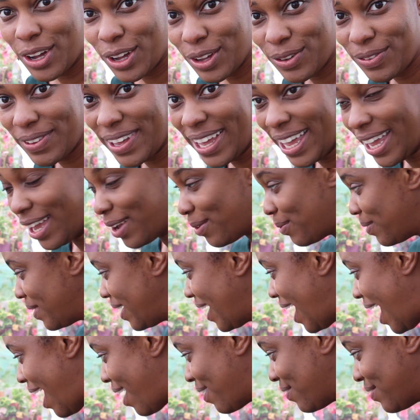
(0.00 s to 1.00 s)
Over here we
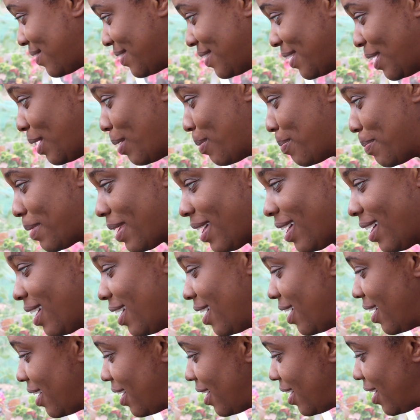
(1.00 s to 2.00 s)
have some
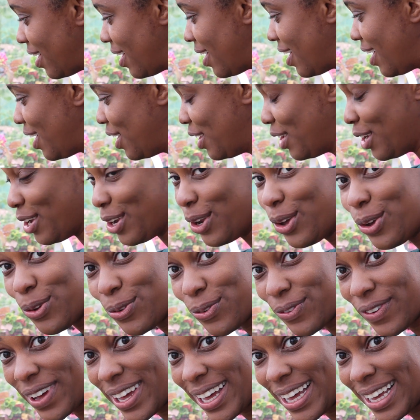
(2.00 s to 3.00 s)

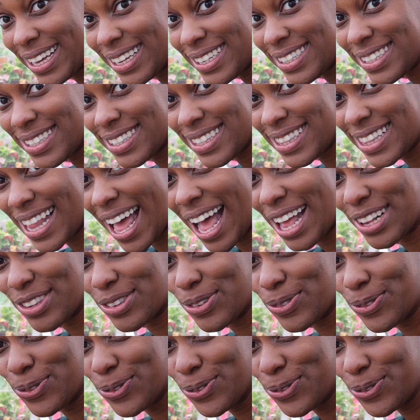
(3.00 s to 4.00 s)
loofers
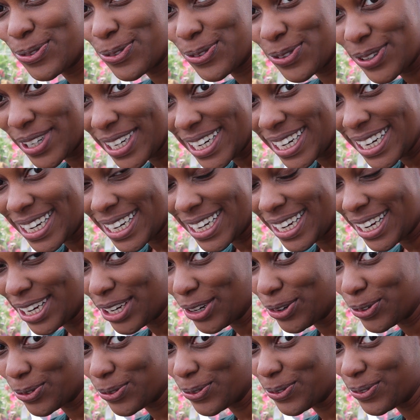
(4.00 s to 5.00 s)
that's
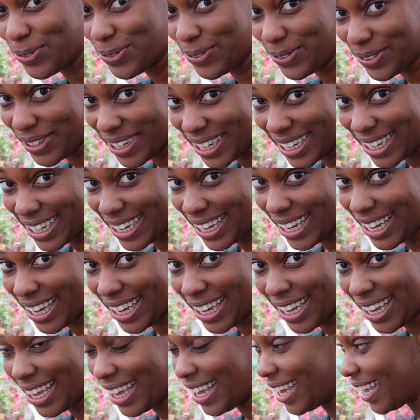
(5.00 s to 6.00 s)

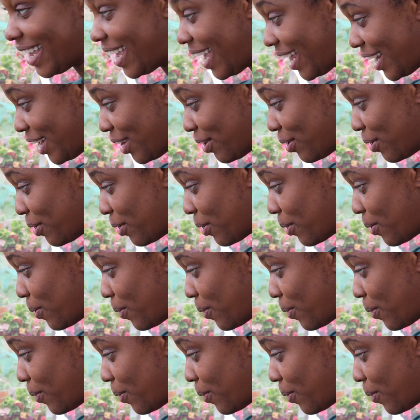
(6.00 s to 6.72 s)
really getting on